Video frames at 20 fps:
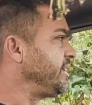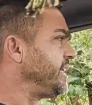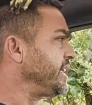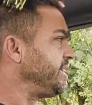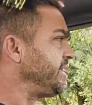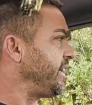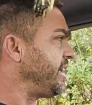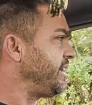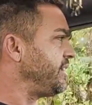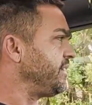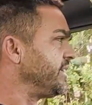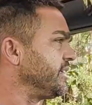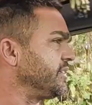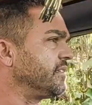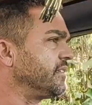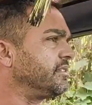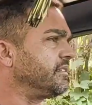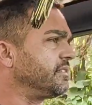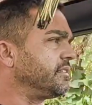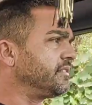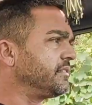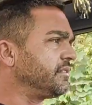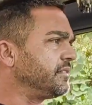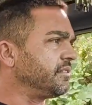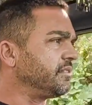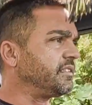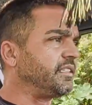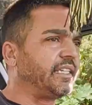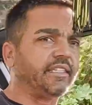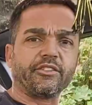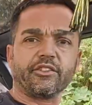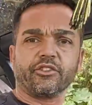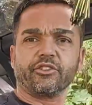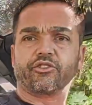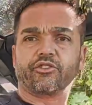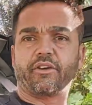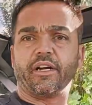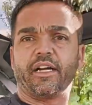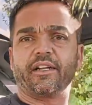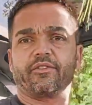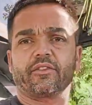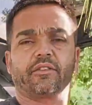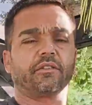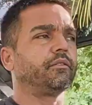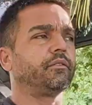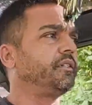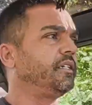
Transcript: like that? Like the sensor driver?